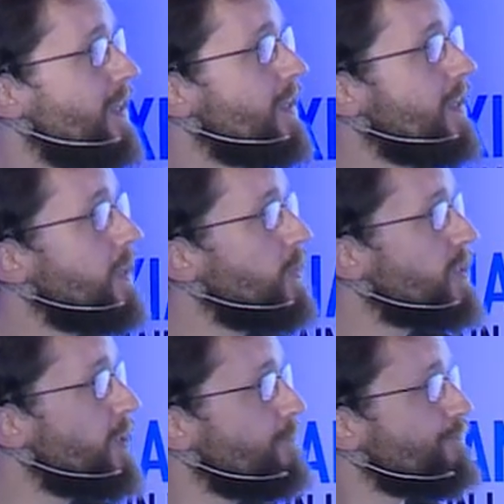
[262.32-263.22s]
then the
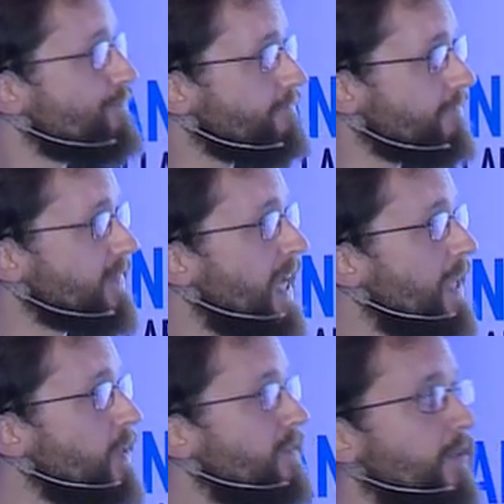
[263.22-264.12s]
user
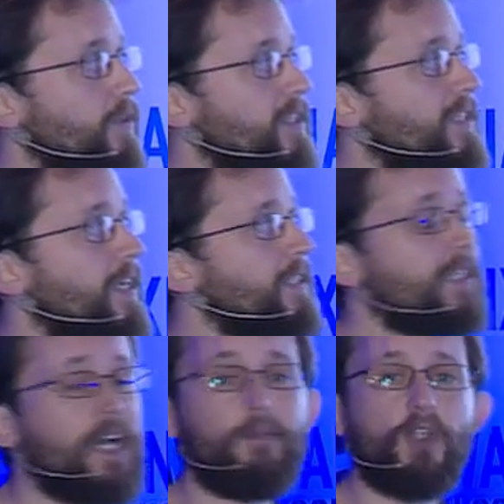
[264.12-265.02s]
cannot vote a second
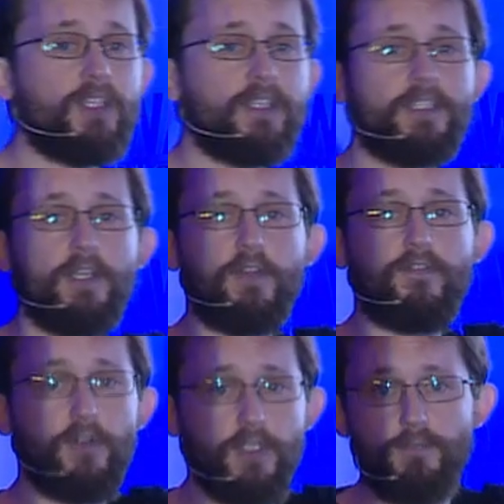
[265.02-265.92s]
time, not until the
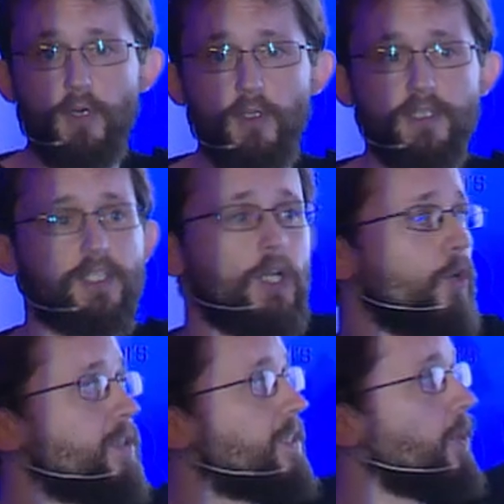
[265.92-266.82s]
first poll is
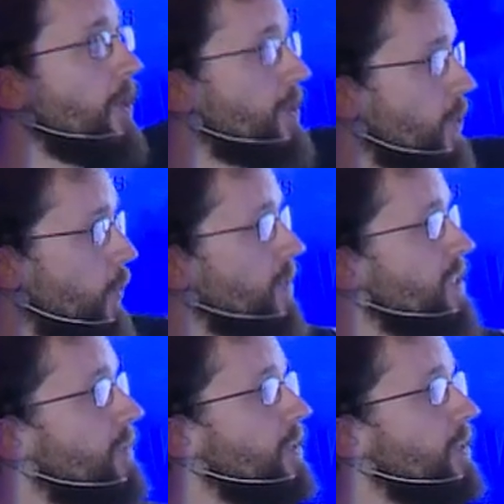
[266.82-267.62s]
closed and all the tokens are